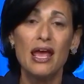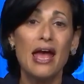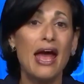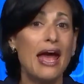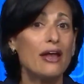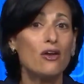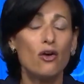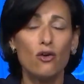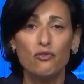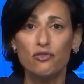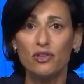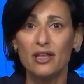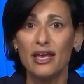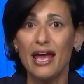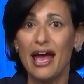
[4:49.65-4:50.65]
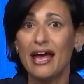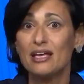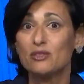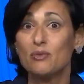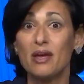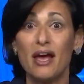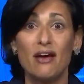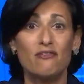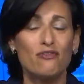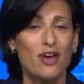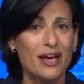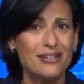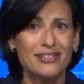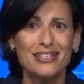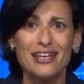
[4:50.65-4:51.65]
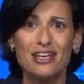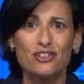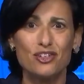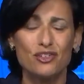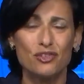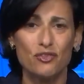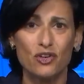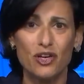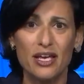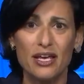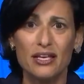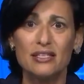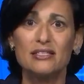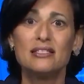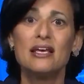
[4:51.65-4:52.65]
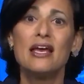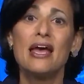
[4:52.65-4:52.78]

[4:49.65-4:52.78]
And hopefully, as we have vaccinations for kids